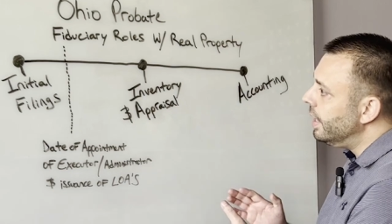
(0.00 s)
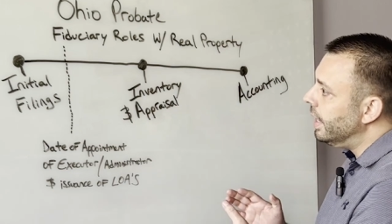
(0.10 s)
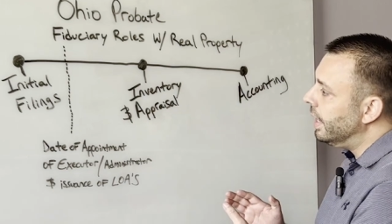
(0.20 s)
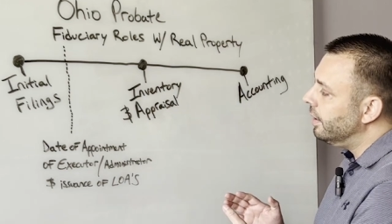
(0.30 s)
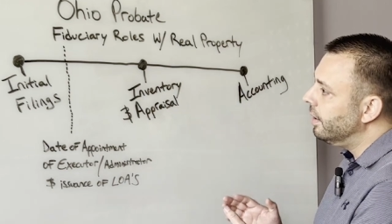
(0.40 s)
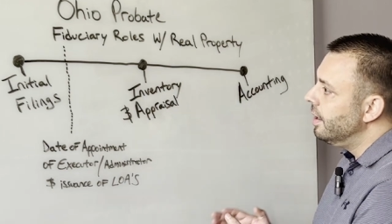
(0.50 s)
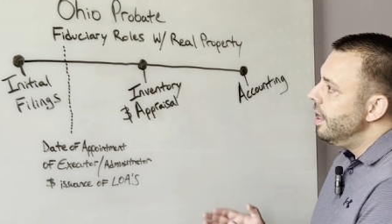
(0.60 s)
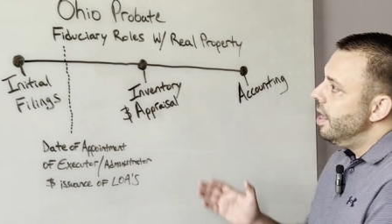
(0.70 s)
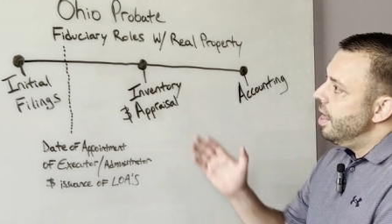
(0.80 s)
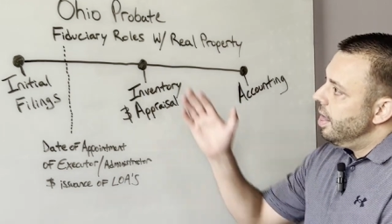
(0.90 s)
And
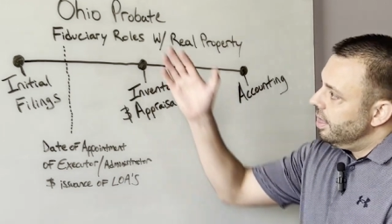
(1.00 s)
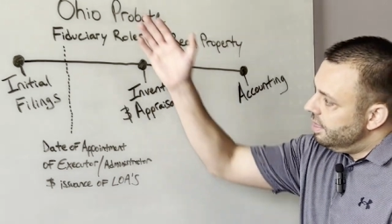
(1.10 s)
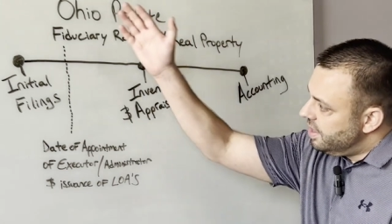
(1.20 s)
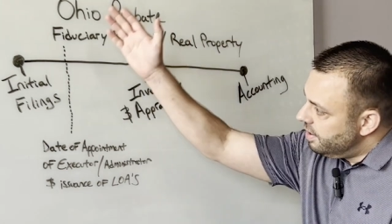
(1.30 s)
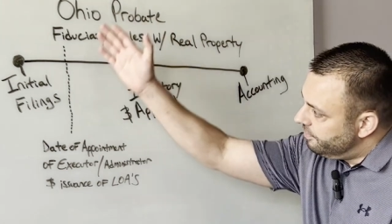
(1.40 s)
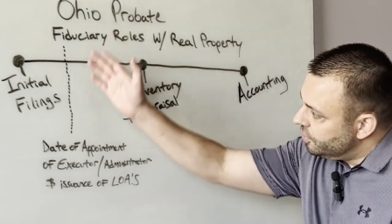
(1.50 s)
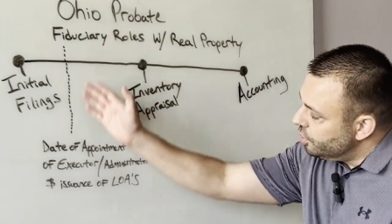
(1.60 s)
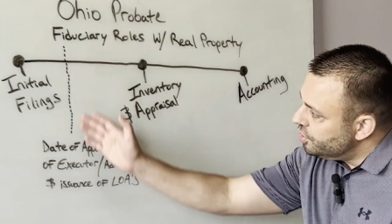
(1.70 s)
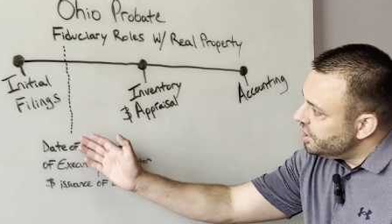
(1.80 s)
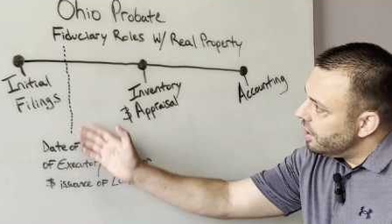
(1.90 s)
the
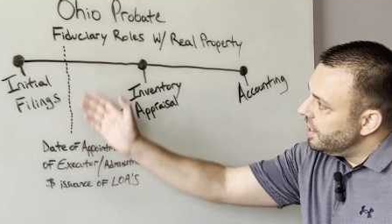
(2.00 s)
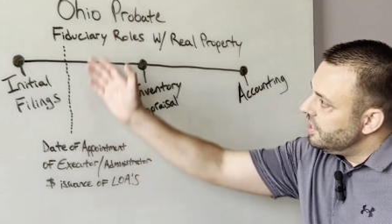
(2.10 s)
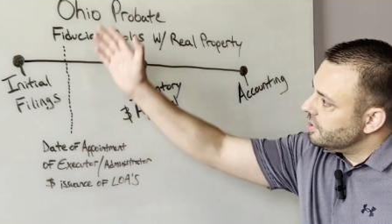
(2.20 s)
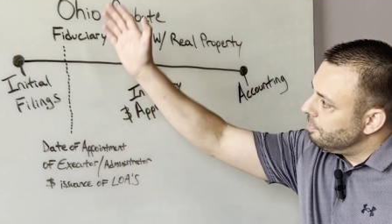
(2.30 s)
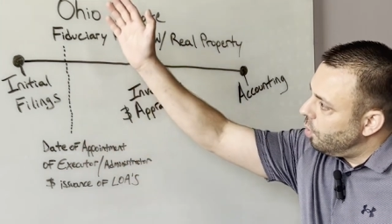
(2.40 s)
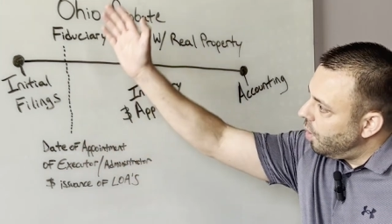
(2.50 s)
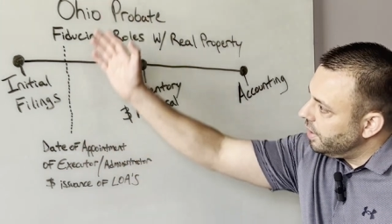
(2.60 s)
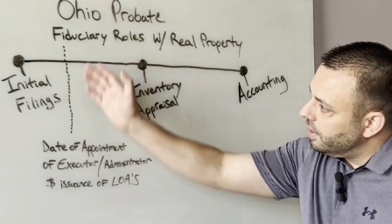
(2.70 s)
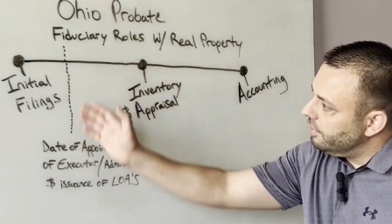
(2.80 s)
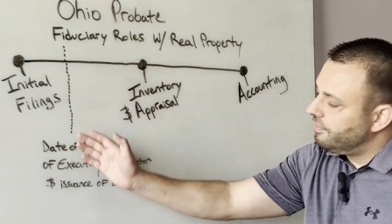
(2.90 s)
fiduciary is
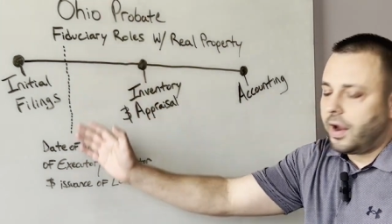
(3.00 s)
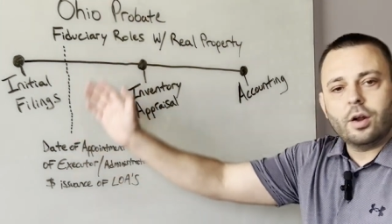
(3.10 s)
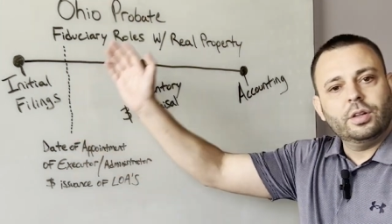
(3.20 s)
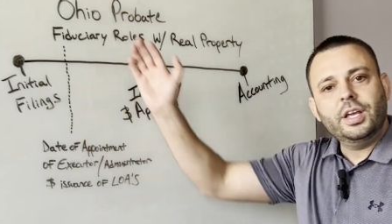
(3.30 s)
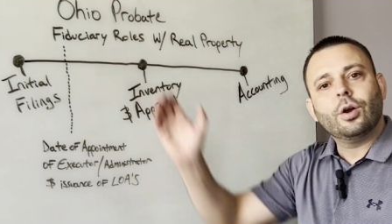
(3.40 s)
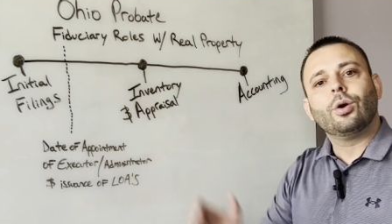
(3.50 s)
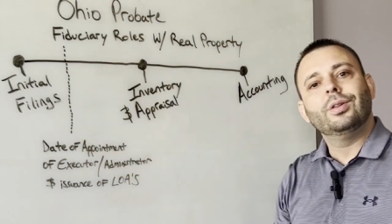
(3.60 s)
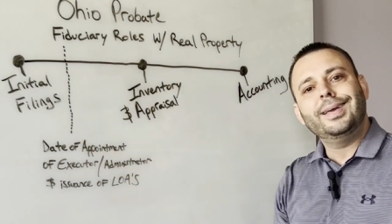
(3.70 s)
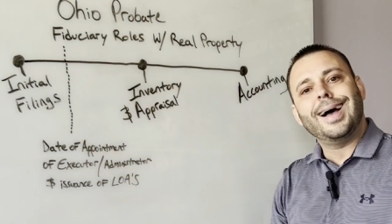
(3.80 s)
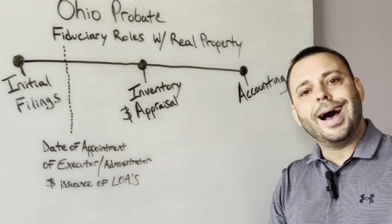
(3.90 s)
appointed fairly
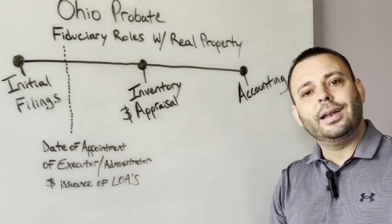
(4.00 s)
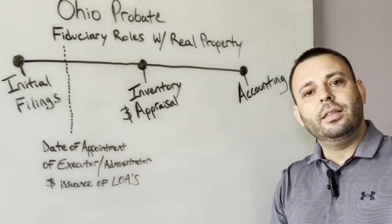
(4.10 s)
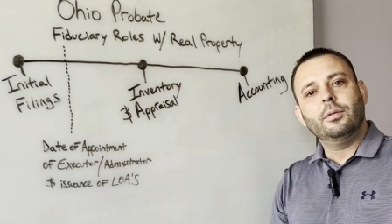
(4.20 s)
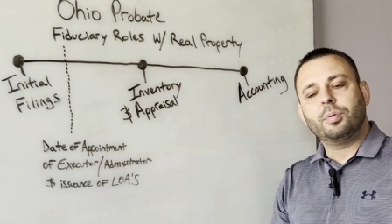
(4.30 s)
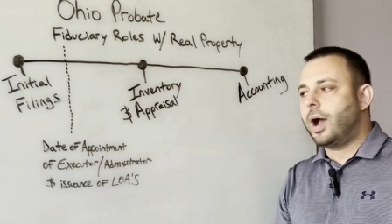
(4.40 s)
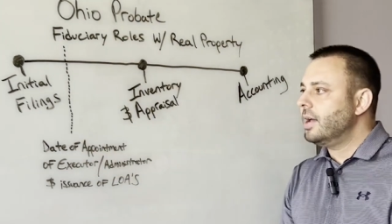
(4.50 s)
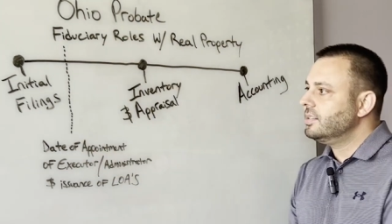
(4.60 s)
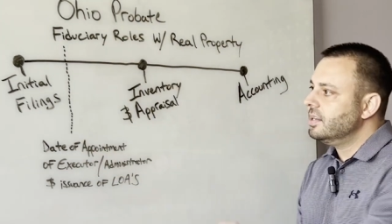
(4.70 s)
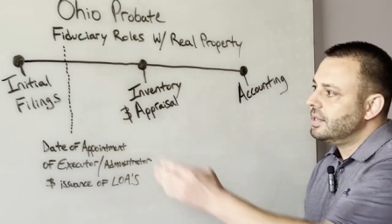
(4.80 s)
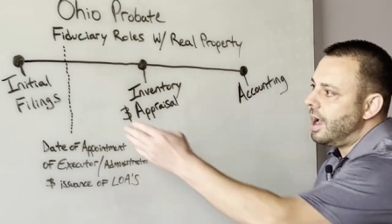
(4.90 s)
early on in the
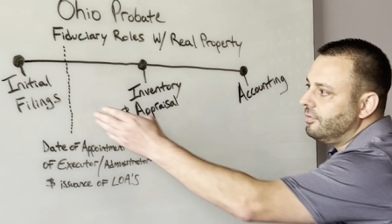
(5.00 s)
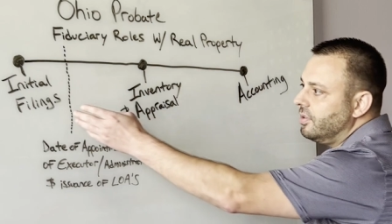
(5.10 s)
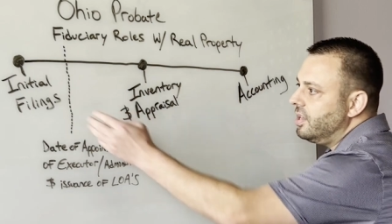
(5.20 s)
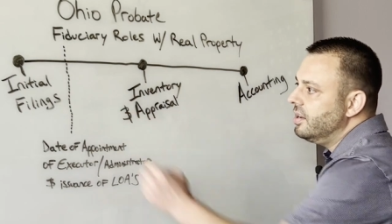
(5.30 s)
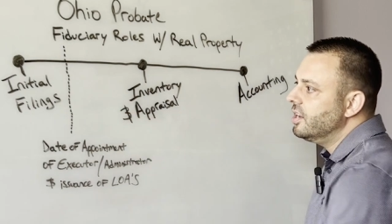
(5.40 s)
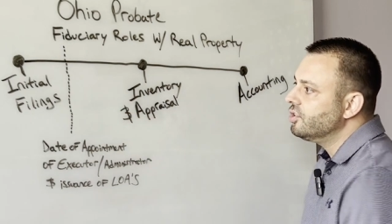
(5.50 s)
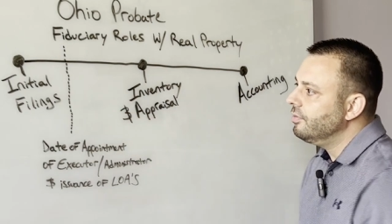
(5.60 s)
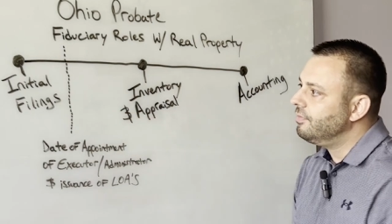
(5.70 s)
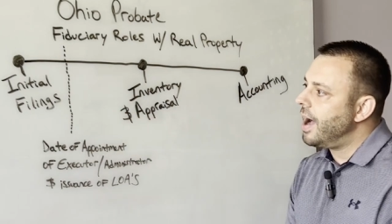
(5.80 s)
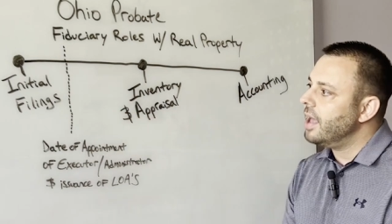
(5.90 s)
process after the initial
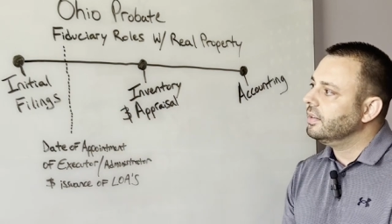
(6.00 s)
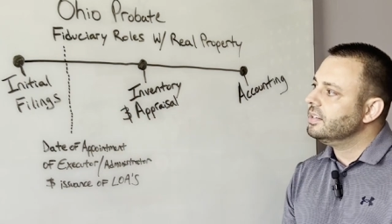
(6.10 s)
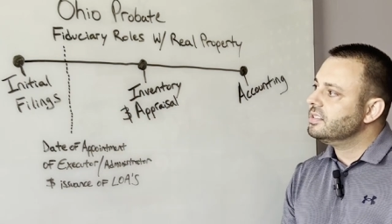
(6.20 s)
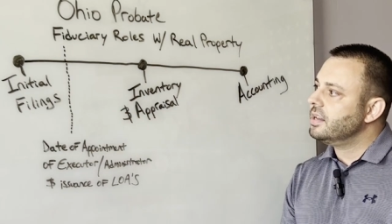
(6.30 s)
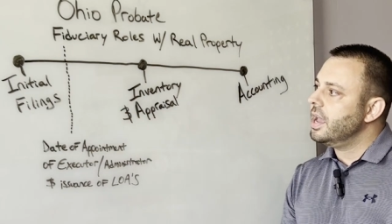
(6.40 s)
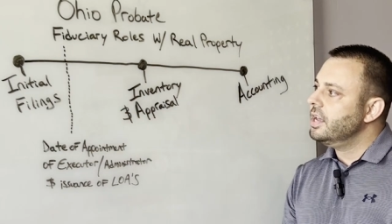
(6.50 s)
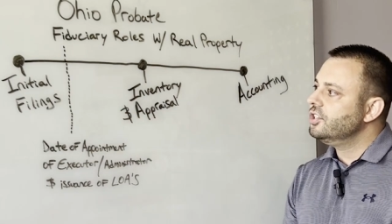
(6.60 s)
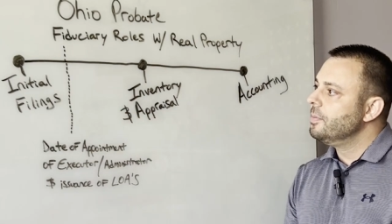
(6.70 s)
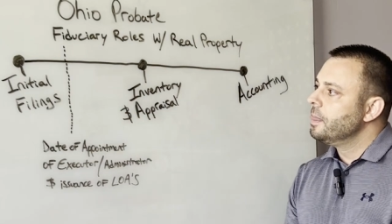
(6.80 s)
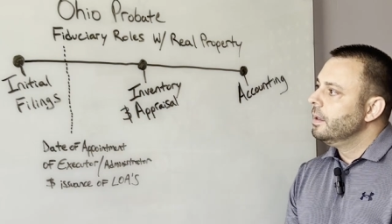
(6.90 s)
filing stage,